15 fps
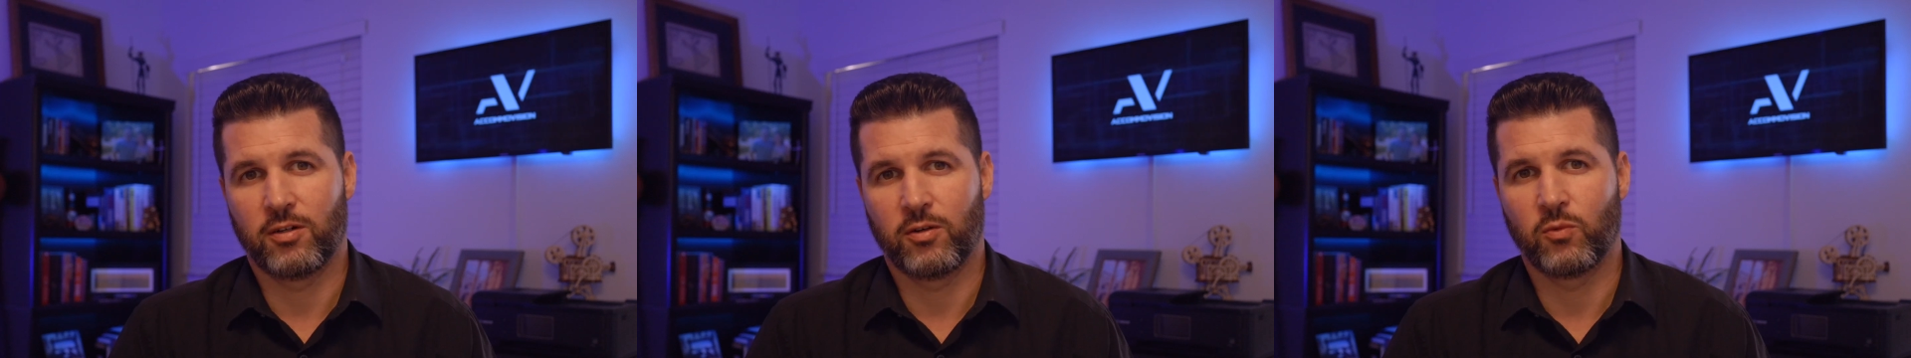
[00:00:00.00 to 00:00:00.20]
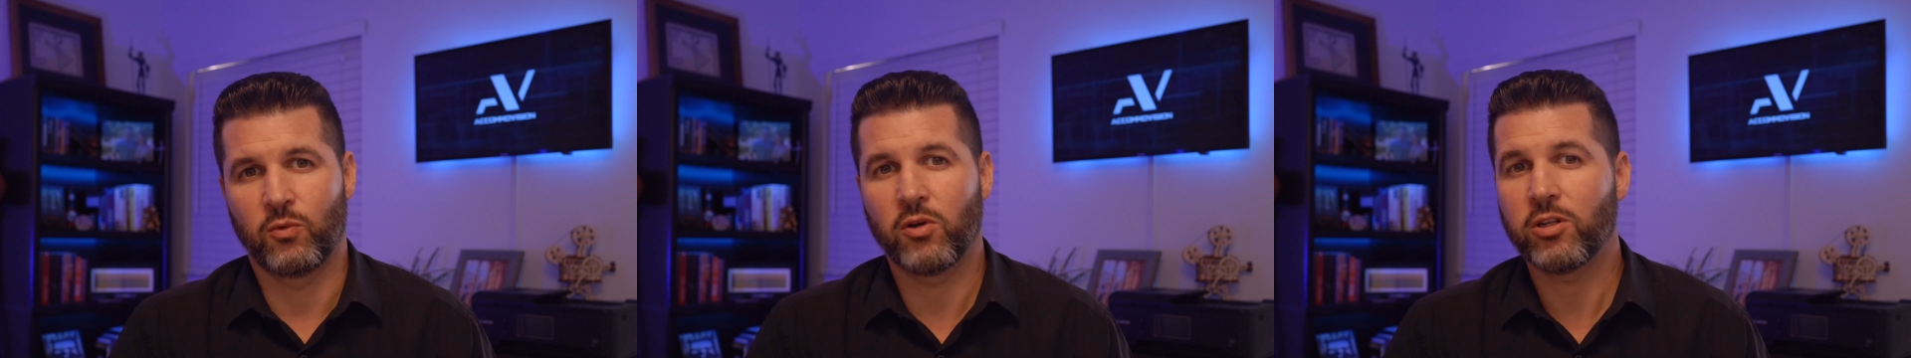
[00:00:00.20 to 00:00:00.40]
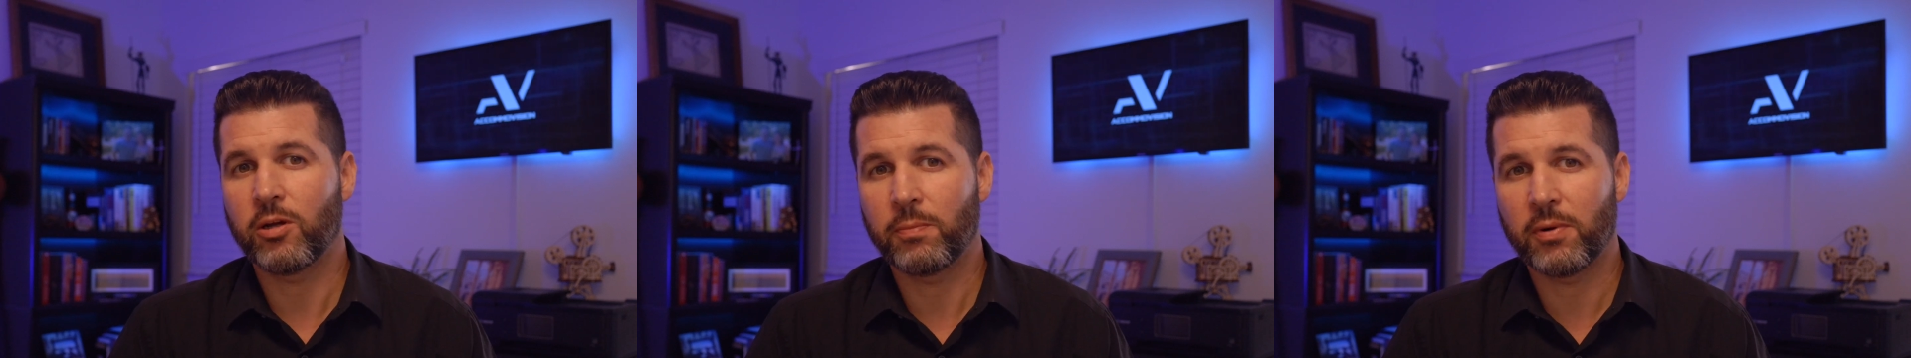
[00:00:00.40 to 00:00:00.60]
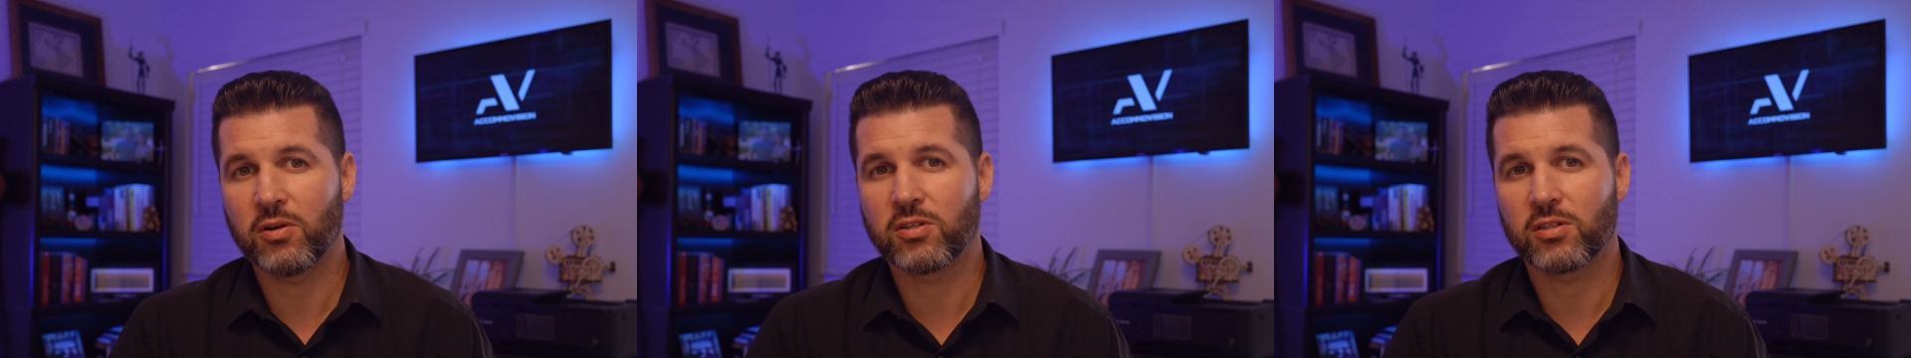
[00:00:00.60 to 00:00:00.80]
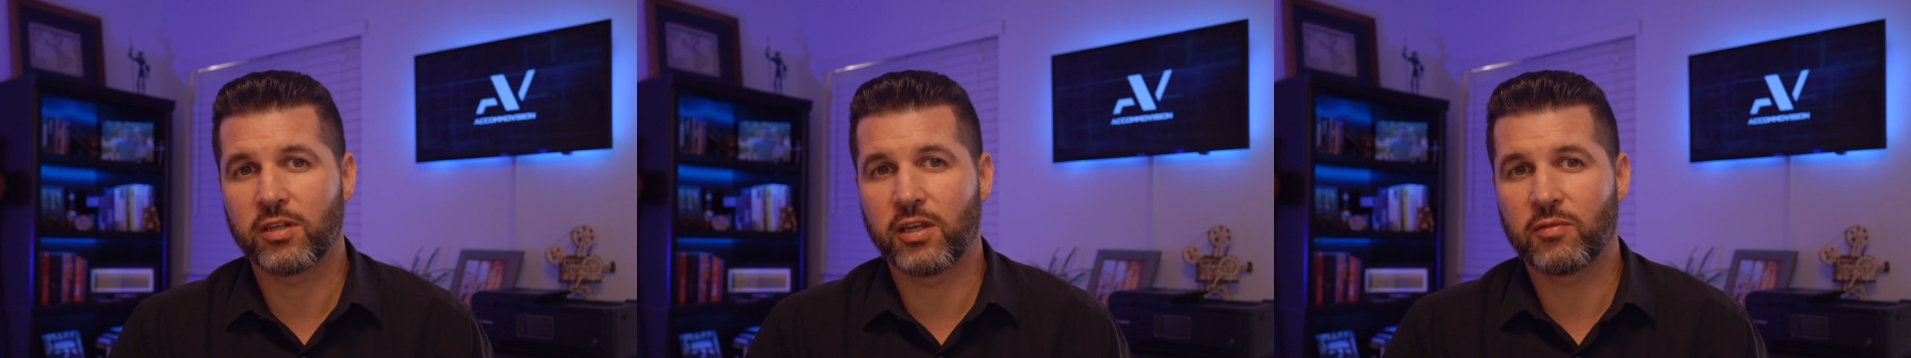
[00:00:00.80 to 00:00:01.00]
roll up our
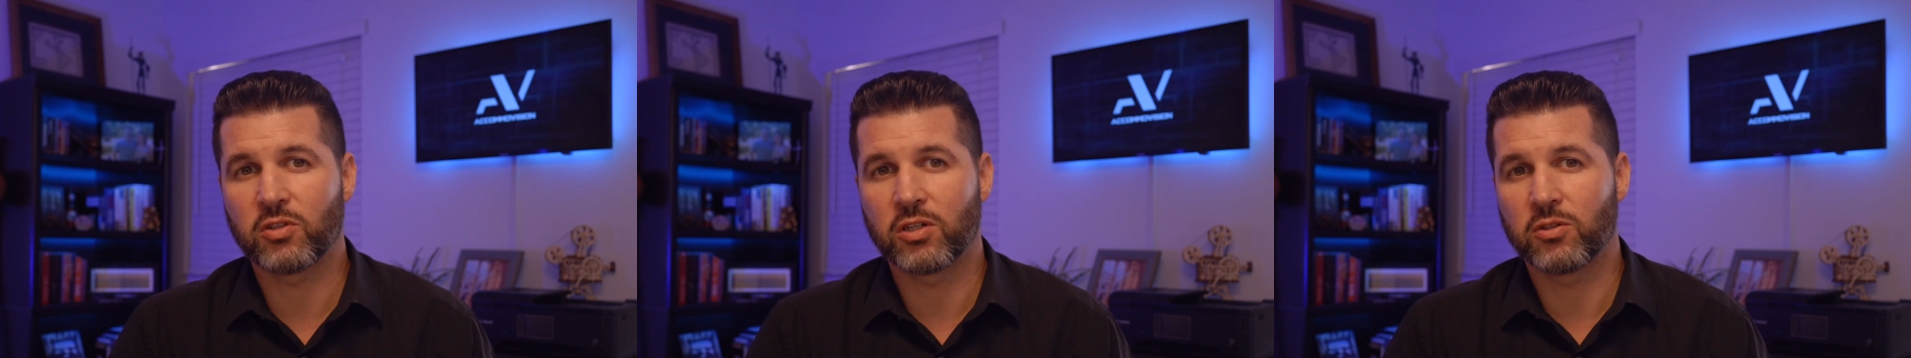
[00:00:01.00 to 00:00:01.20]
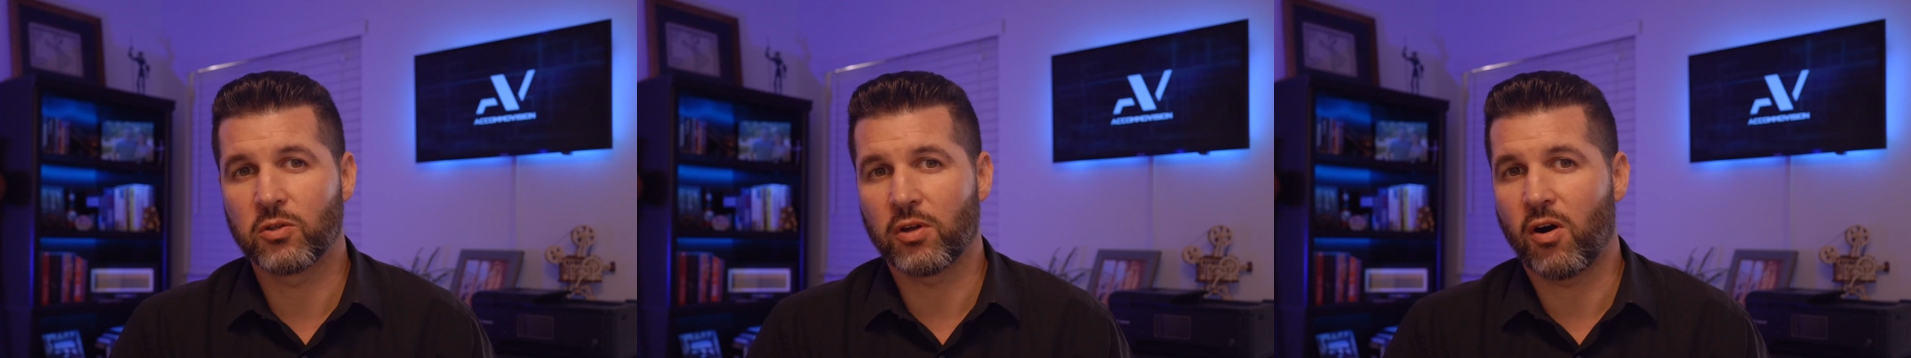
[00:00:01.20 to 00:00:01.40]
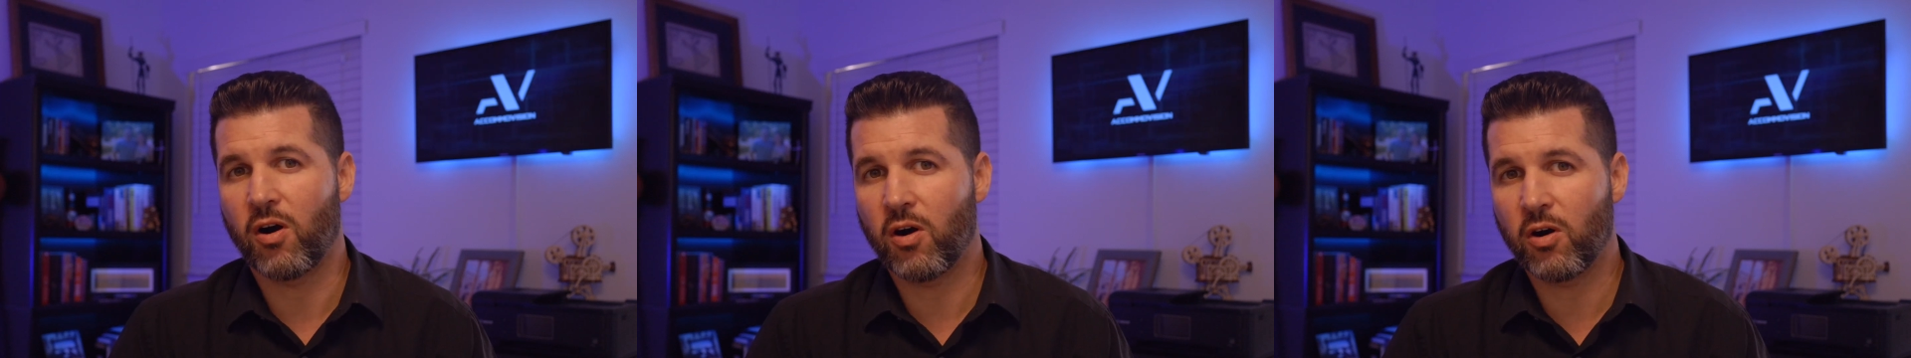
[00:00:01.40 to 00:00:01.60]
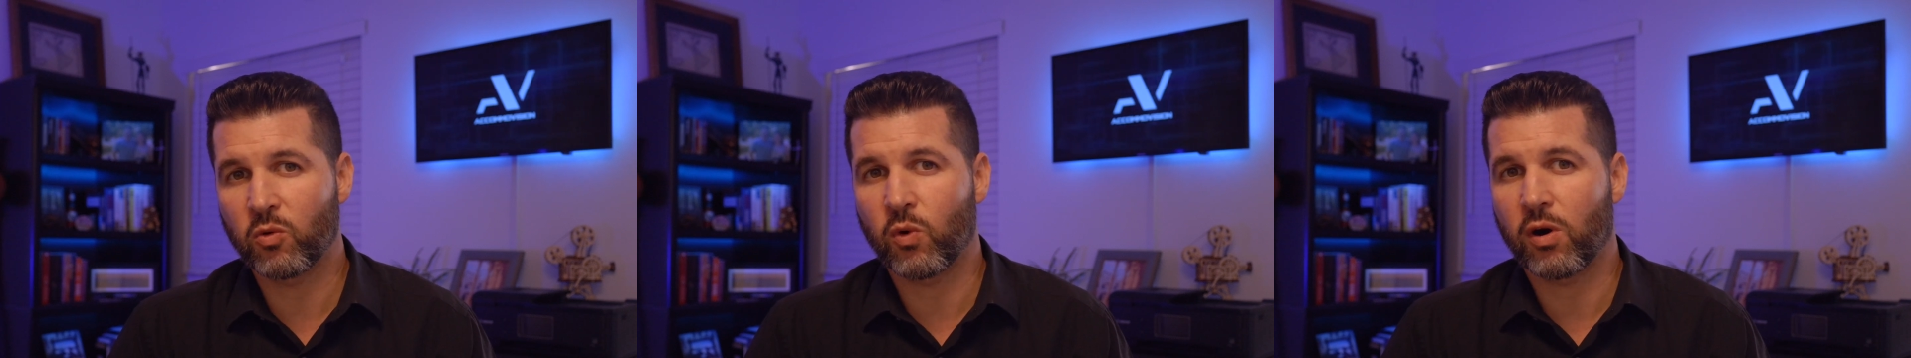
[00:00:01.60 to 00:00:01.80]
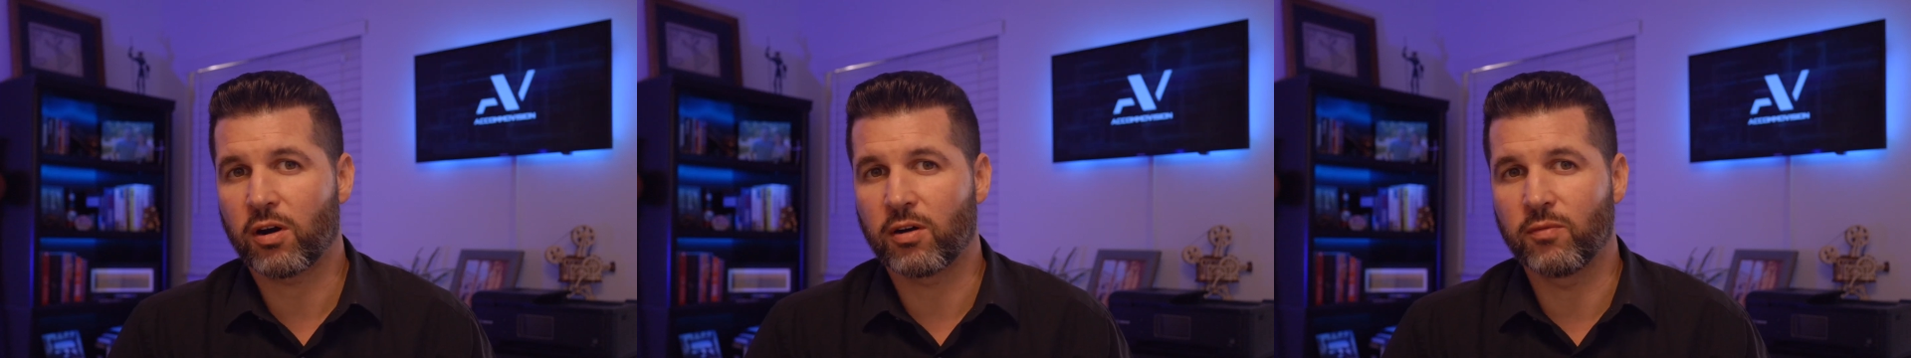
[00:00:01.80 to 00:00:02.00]
sleeves and do the hard work